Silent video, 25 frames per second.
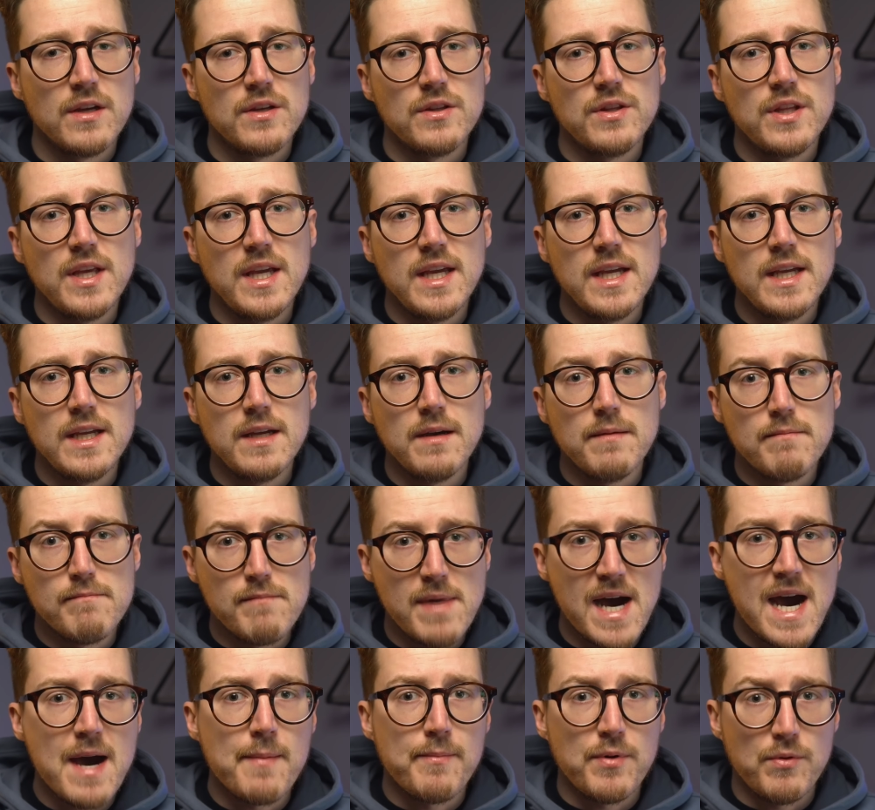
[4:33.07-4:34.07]
the
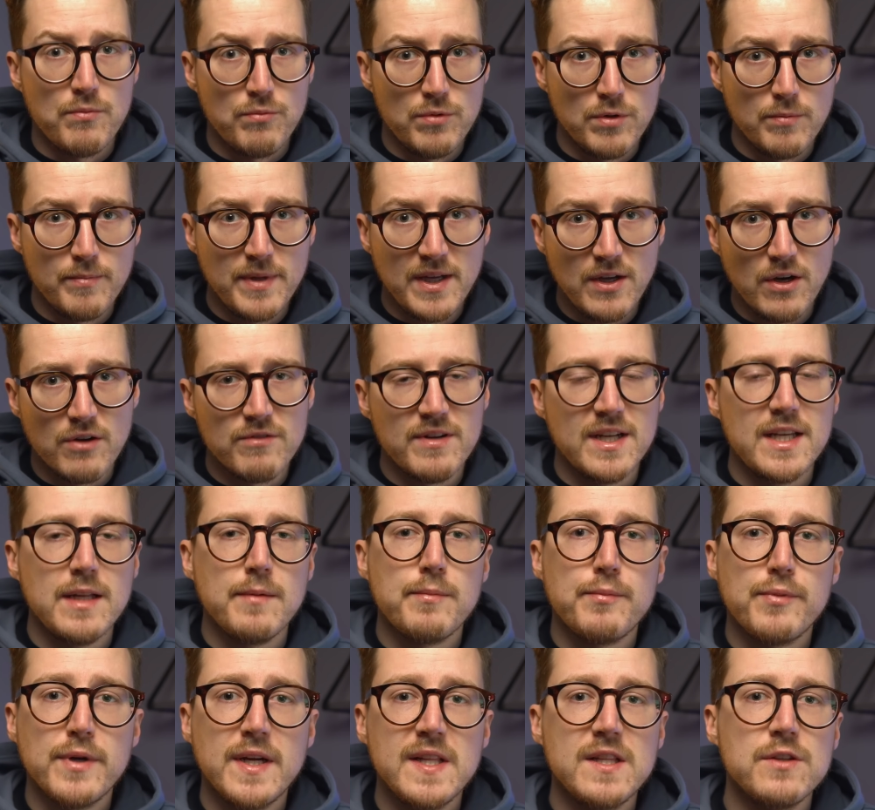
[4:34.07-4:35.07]
map will be already
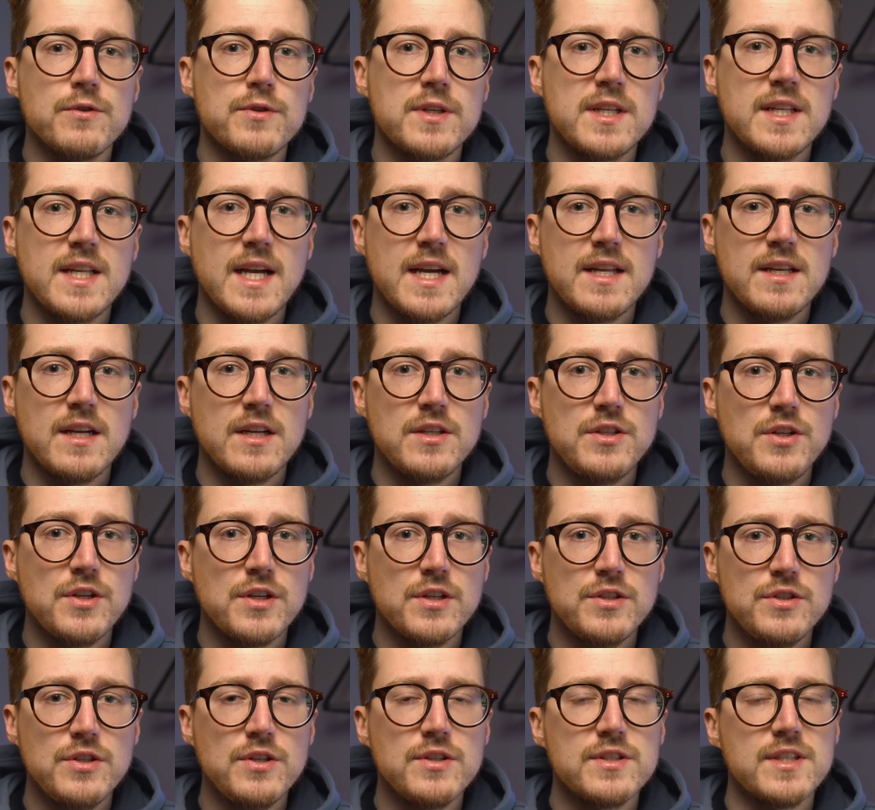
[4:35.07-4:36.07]
preloaded in and you
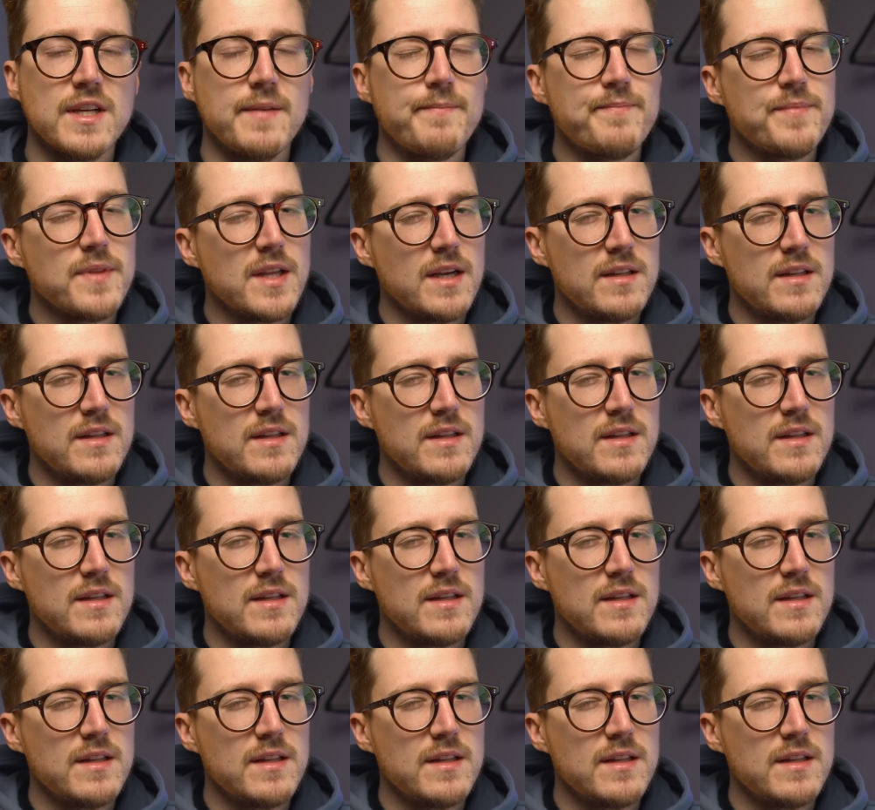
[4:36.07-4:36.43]
can use it.